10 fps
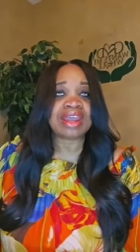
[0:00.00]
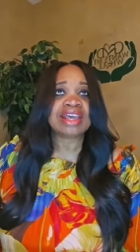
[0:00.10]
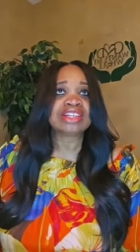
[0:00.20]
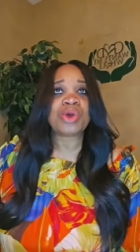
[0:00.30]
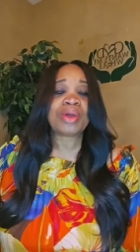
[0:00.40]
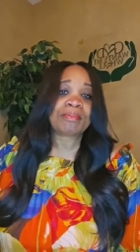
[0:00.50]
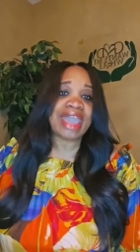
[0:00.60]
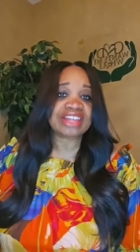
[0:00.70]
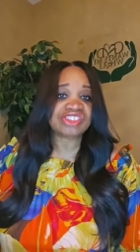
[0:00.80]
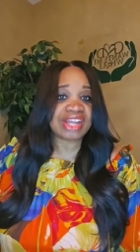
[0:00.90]
So
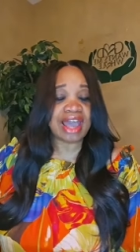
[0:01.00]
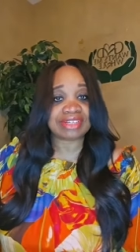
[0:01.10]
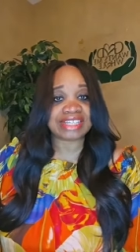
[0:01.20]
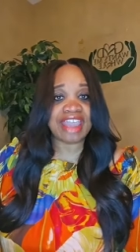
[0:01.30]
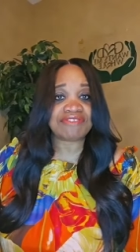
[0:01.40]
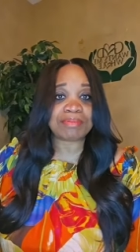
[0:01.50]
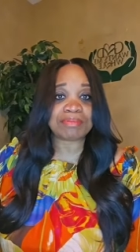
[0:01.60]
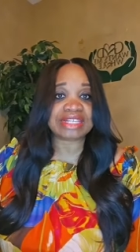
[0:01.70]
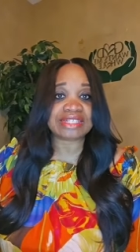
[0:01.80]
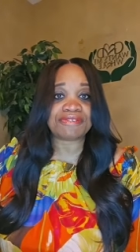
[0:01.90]
imagine how David
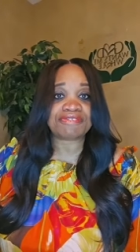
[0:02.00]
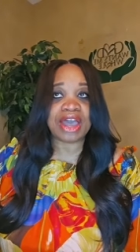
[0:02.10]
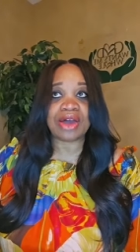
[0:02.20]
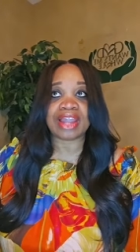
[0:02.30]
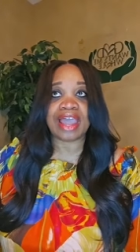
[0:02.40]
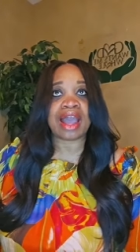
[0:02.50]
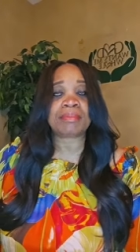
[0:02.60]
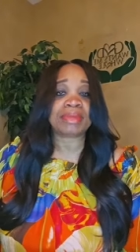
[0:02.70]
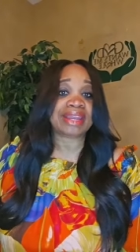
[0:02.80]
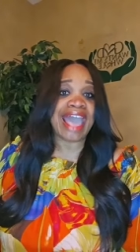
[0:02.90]
must have felt like I'm
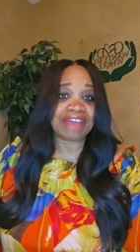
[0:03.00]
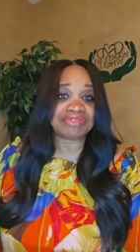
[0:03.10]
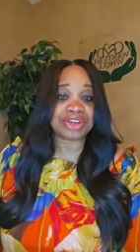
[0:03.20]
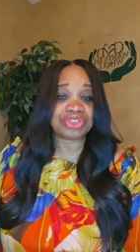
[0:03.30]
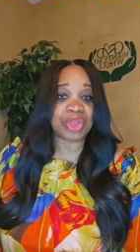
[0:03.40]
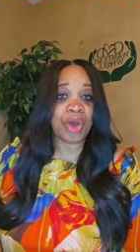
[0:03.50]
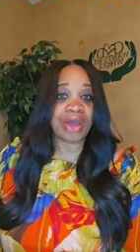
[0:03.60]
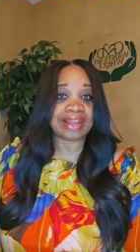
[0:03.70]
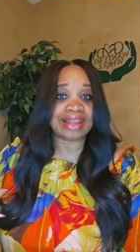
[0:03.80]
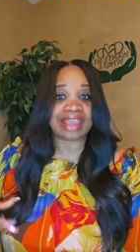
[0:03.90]
an
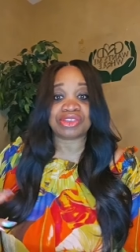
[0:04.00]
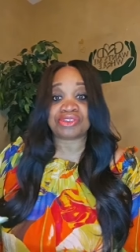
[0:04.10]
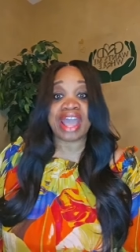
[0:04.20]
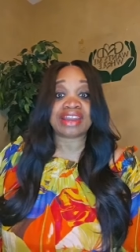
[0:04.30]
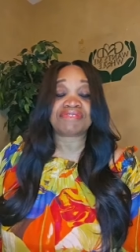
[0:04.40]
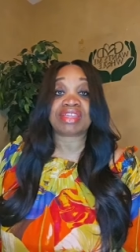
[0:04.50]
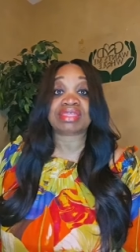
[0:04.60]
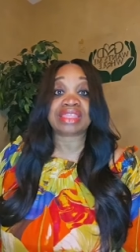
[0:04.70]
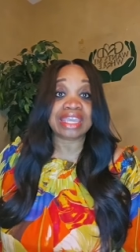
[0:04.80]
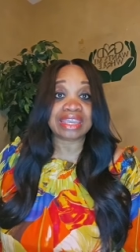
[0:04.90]
afterthought, like you're not even
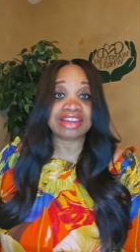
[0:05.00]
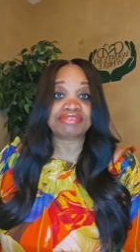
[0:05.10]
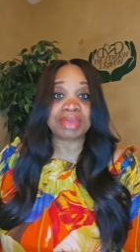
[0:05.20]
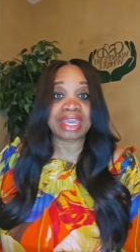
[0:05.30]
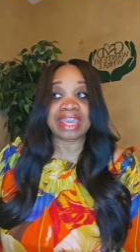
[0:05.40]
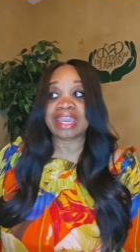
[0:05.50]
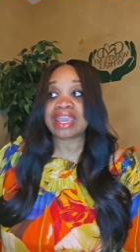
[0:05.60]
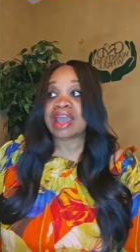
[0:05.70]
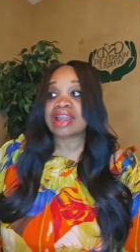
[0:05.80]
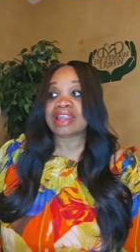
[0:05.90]
thinking of me,
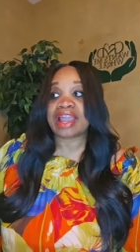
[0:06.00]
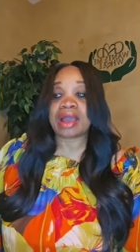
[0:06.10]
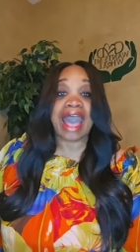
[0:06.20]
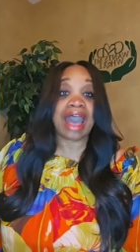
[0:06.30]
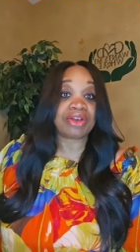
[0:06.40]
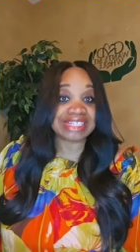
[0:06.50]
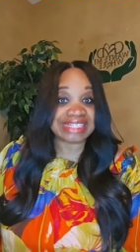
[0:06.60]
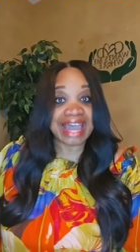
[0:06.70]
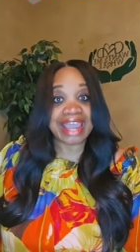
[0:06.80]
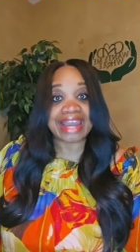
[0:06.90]
like out of
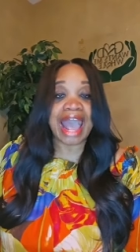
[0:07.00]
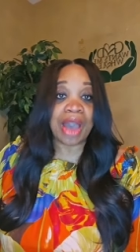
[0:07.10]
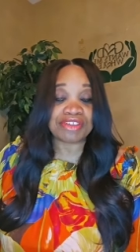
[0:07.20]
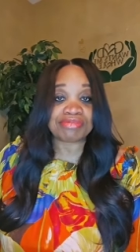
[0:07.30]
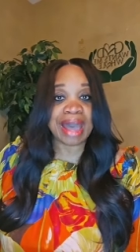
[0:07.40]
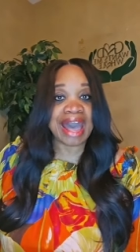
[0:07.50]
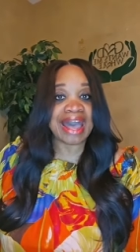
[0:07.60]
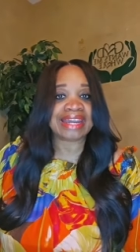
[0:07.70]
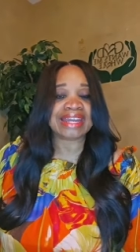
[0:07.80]
sight, out of mind.